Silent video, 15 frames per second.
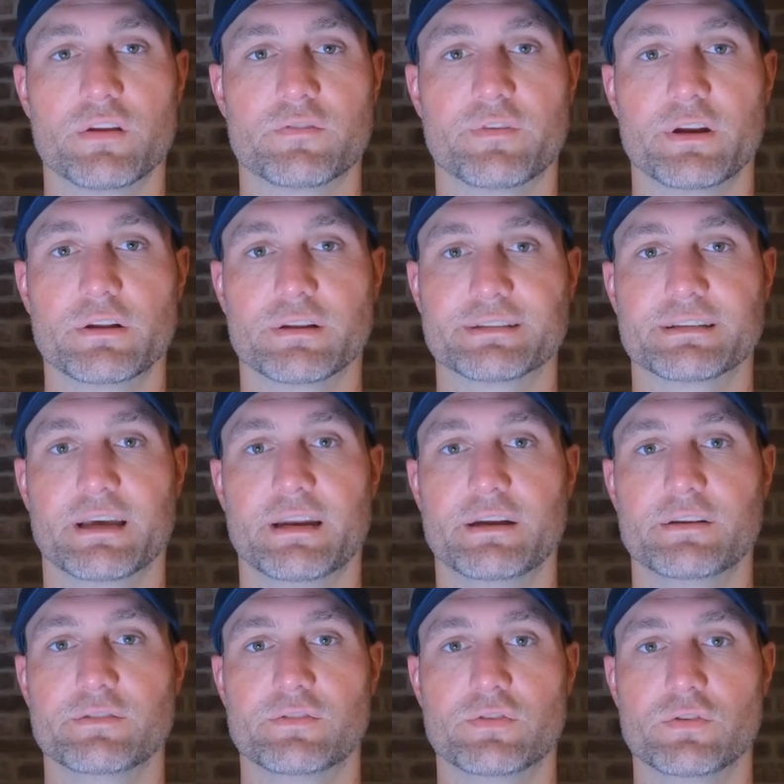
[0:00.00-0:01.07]
of this video, let's get
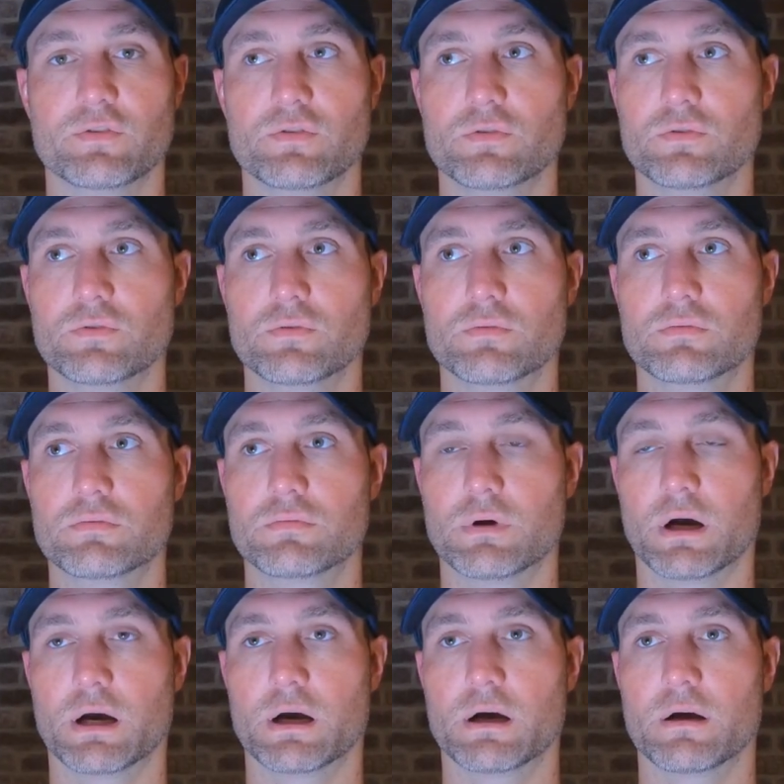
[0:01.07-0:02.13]
into,
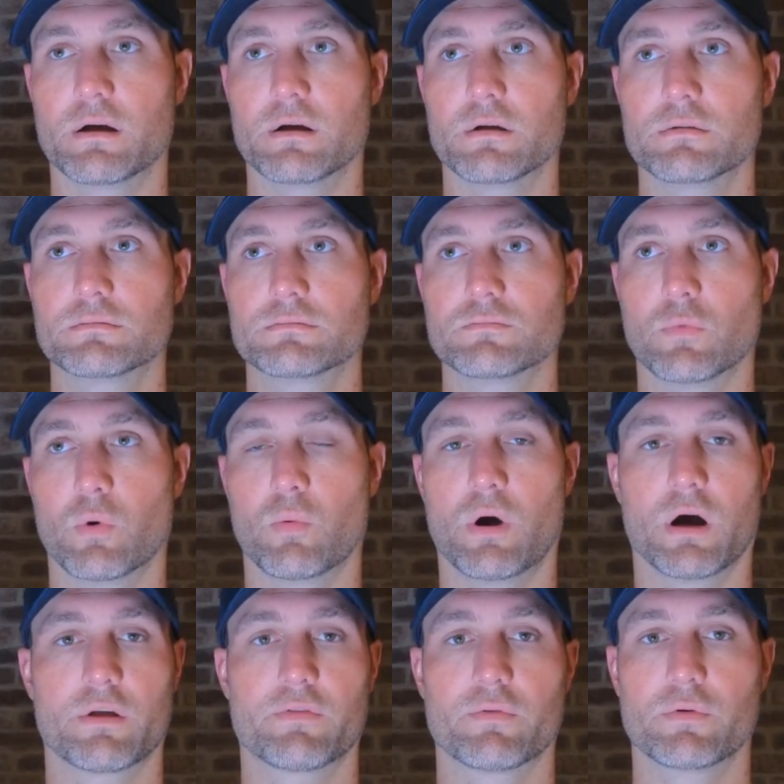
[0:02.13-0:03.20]
we'll
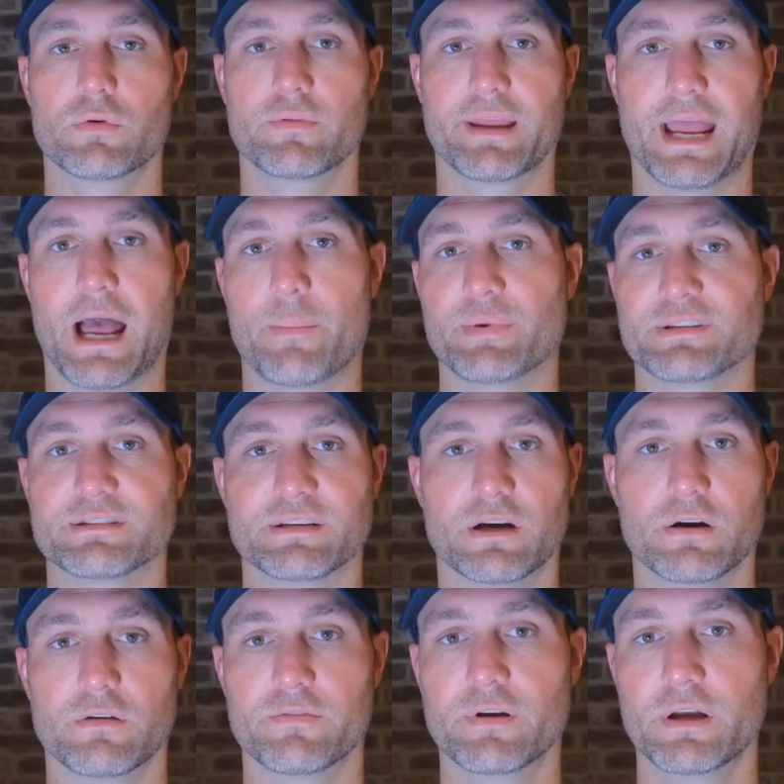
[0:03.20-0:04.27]
walk through the app
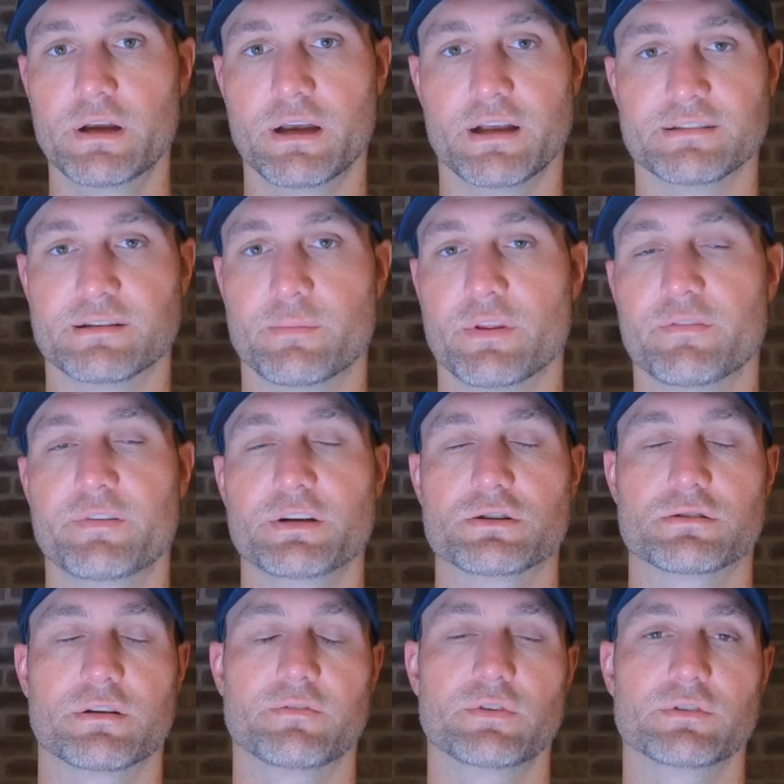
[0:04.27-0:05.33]
itself and some of the
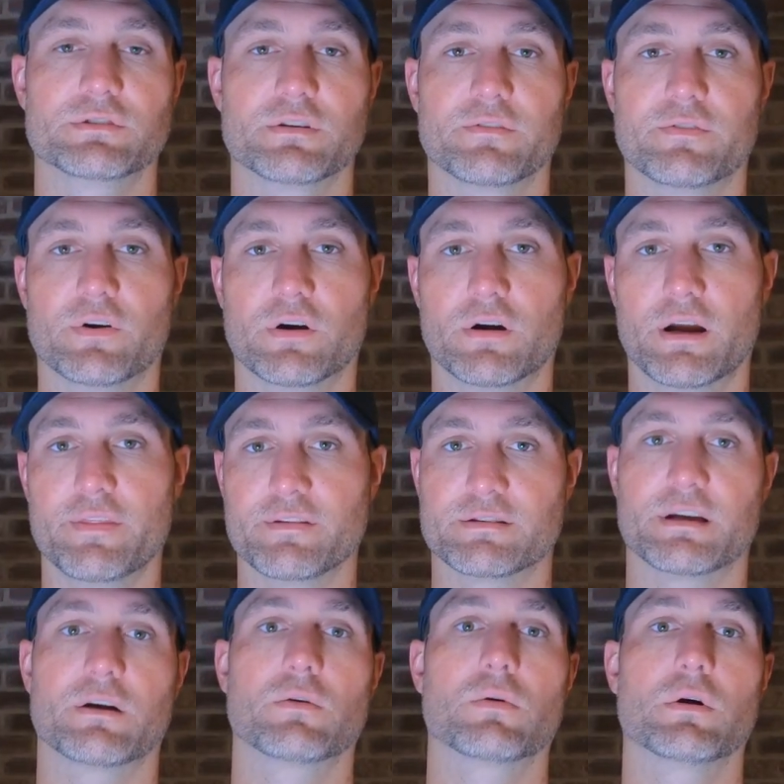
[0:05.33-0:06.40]
features I've used so far and the
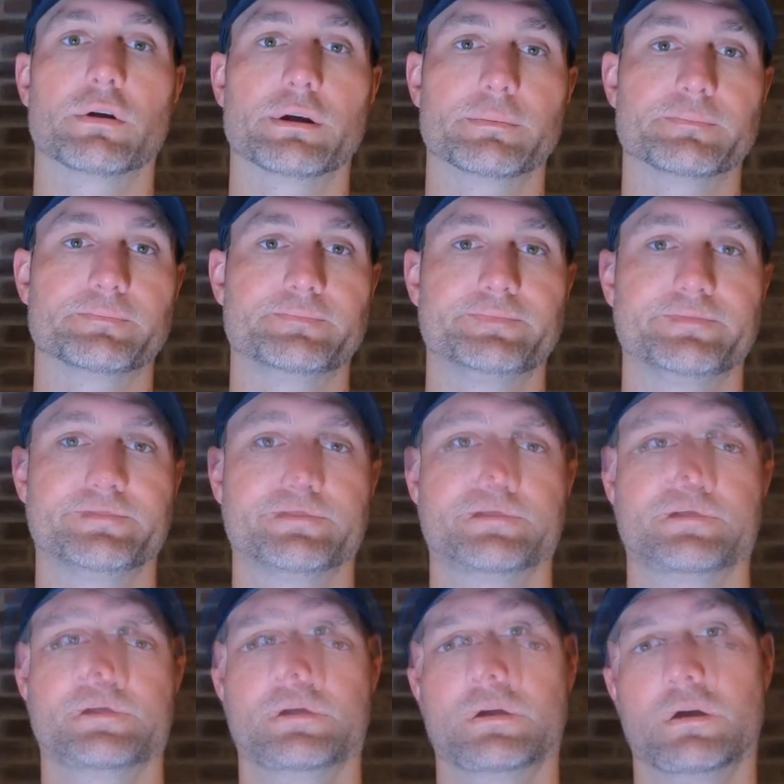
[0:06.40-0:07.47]
sound quality.
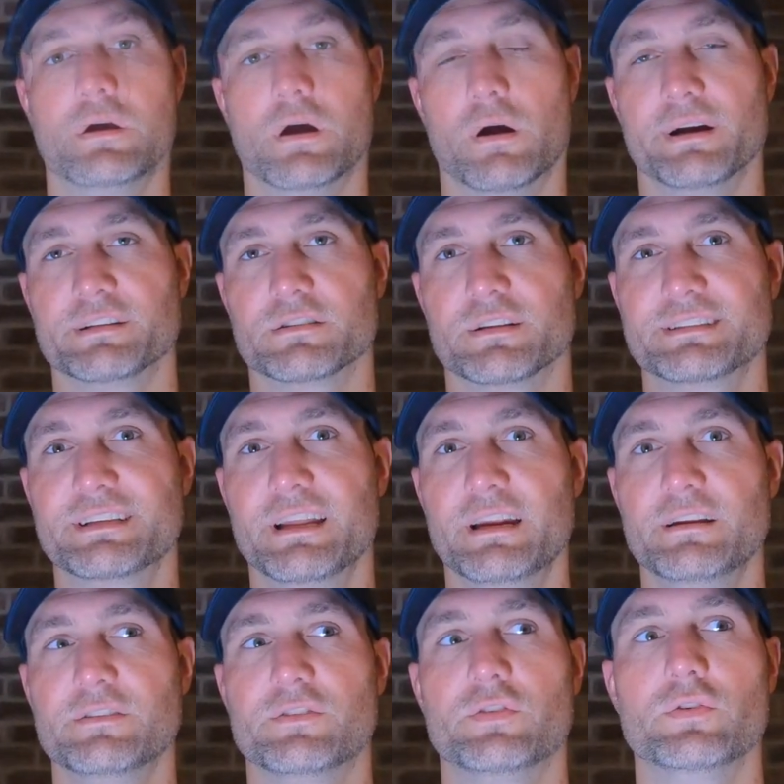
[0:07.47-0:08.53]
All right, so let's get
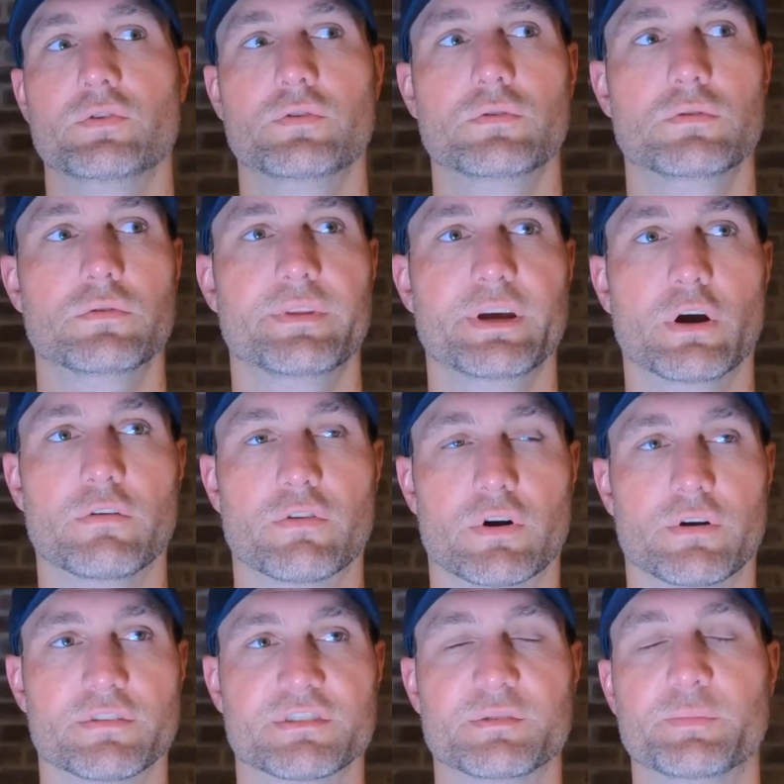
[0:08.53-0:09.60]
into the
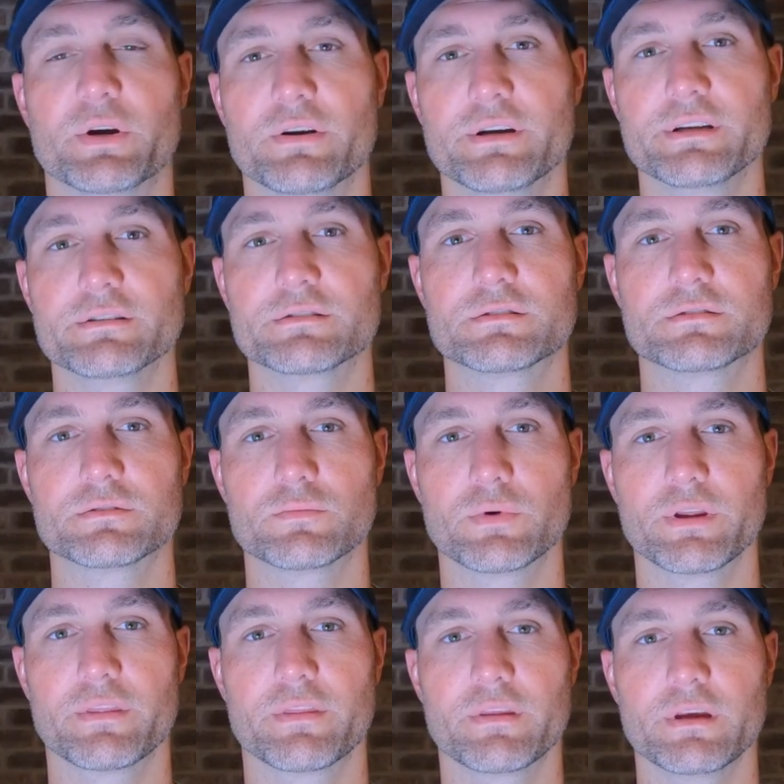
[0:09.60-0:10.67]
overall experience
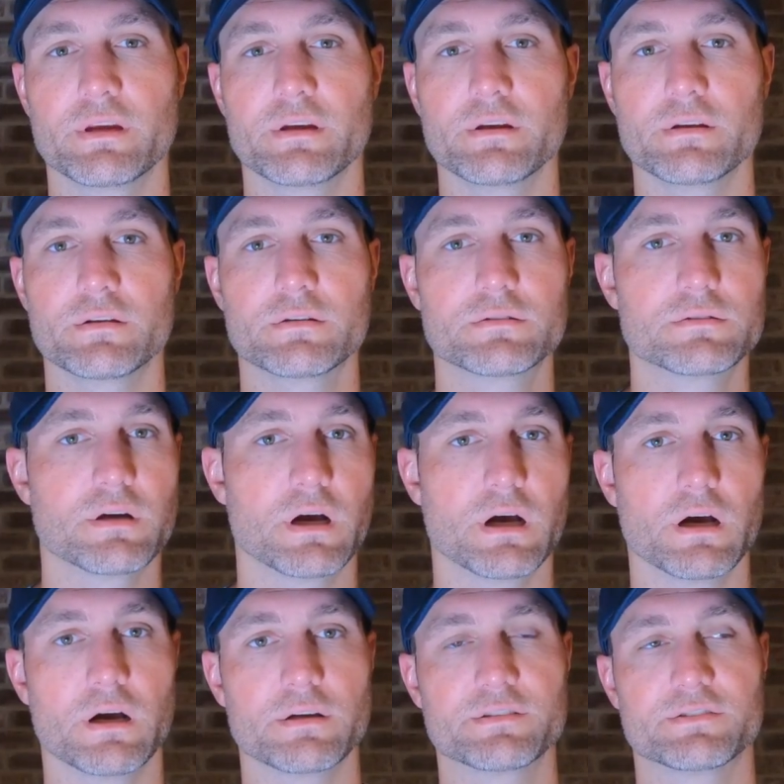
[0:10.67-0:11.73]
with the
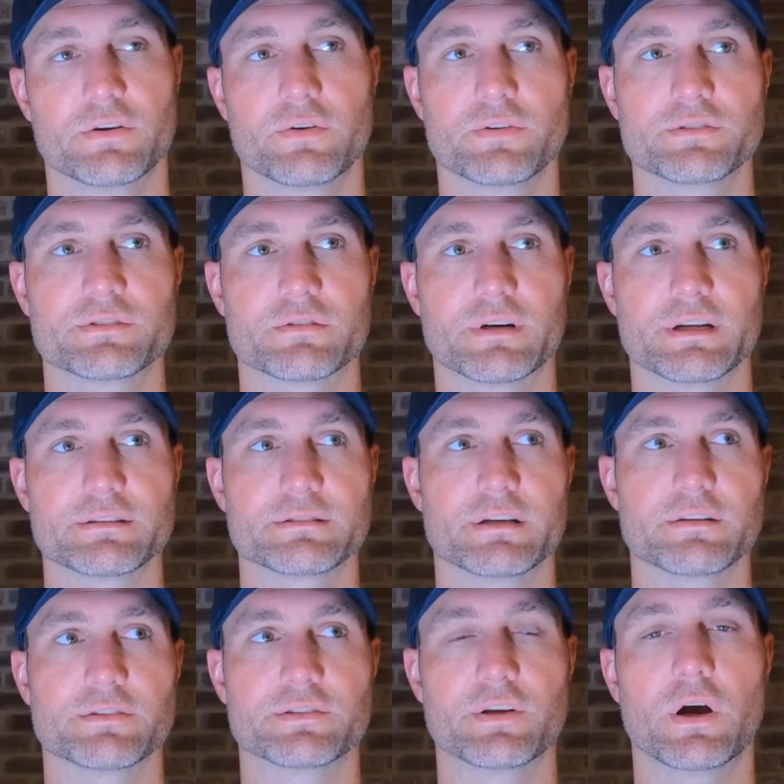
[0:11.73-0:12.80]
Sonos surround
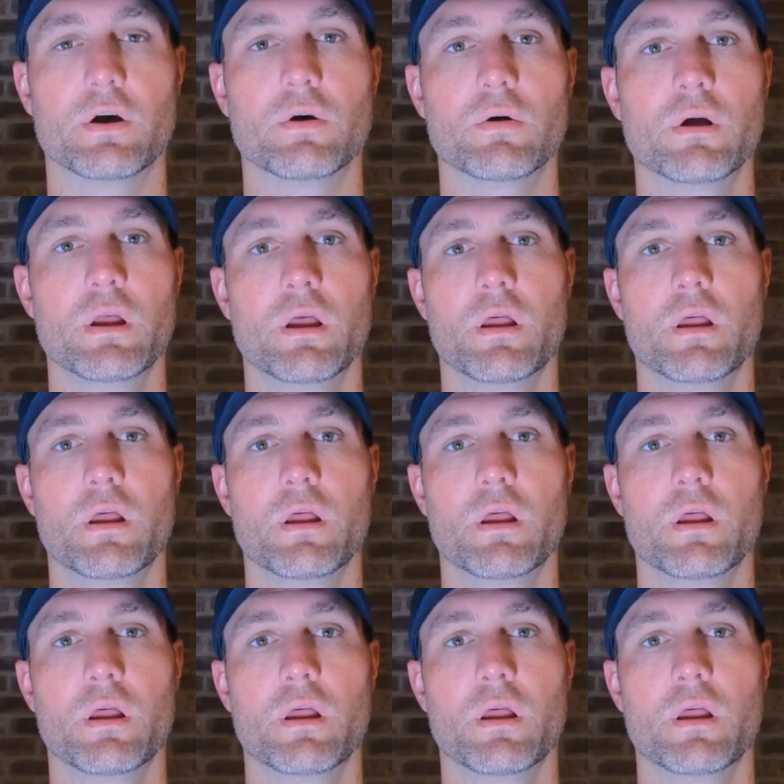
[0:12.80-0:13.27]
sound. So